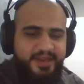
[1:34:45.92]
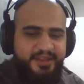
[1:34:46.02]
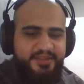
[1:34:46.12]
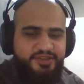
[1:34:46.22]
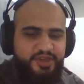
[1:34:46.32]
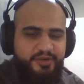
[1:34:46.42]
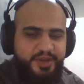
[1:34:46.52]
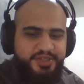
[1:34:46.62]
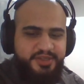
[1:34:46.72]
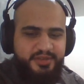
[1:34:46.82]
the
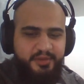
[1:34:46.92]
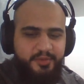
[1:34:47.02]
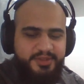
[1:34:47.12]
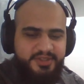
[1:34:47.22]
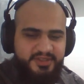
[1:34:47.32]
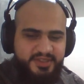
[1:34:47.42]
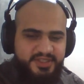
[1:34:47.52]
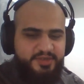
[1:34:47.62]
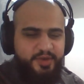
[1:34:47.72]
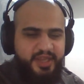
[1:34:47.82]
generation that wants to
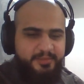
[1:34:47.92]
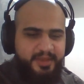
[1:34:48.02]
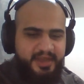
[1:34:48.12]
stream at